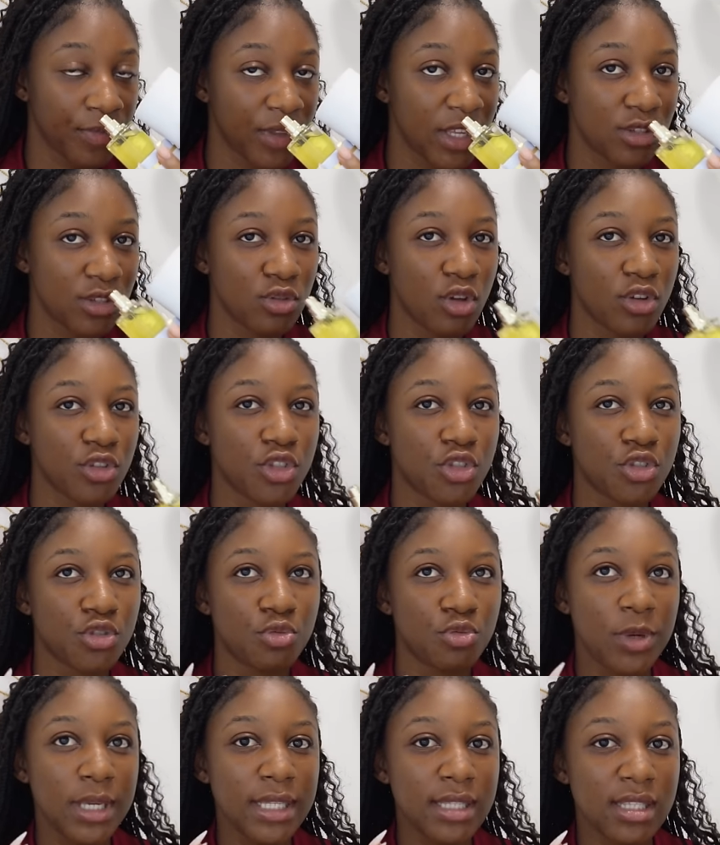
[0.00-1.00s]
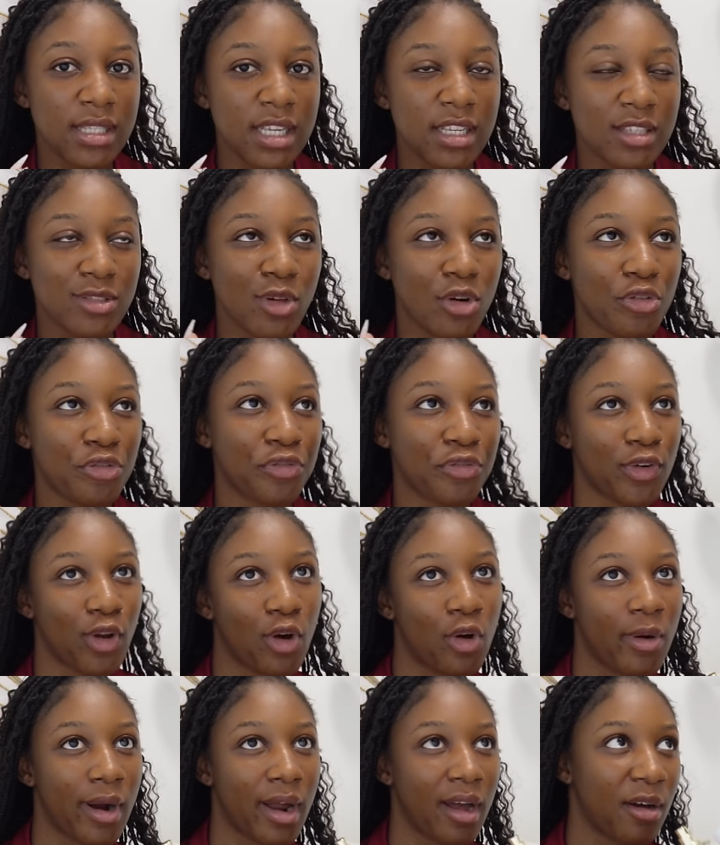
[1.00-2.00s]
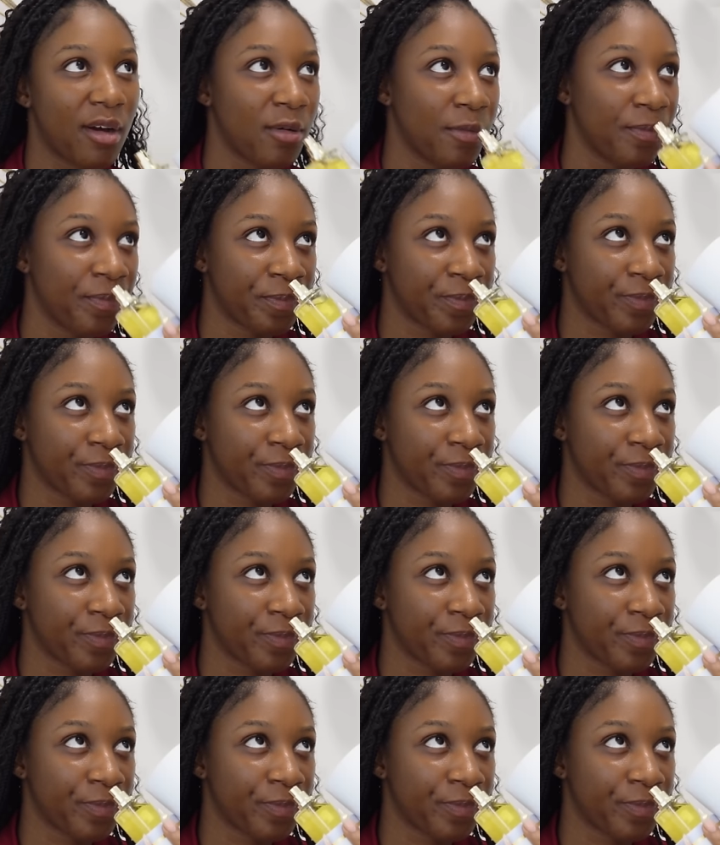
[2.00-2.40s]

It's not sweet, it's not floral.